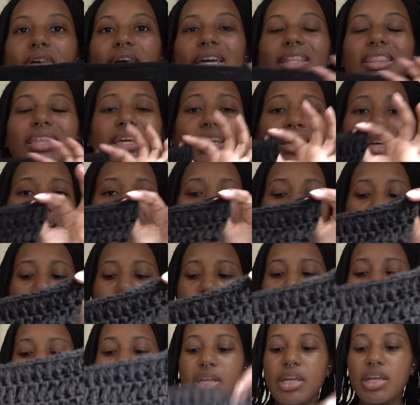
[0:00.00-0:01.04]
I think I will
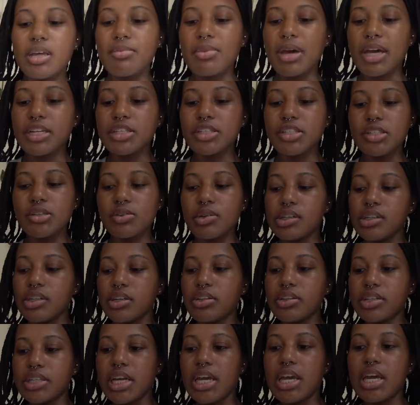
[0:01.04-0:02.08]
probably come back to you
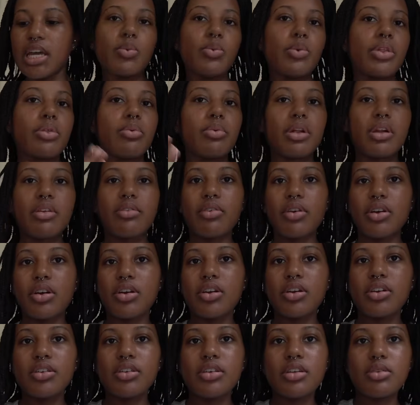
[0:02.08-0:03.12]
another day with
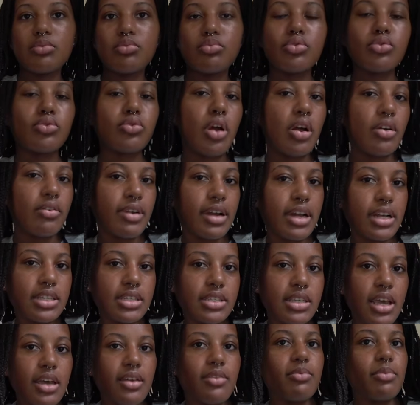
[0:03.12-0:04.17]
whatever
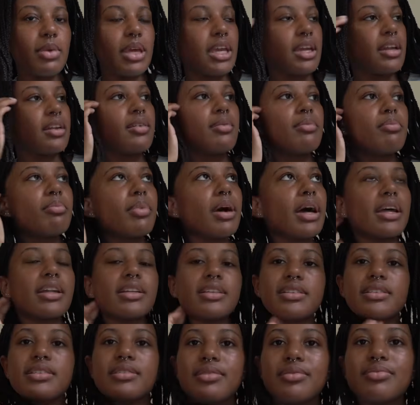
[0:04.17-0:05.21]
progress I've made, but
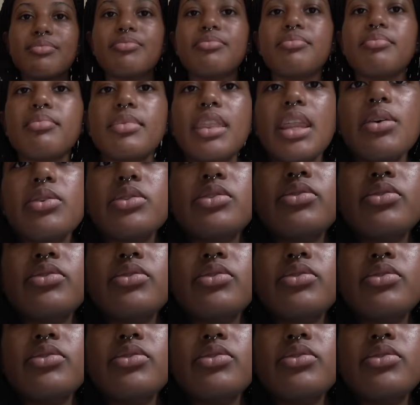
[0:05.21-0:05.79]
that was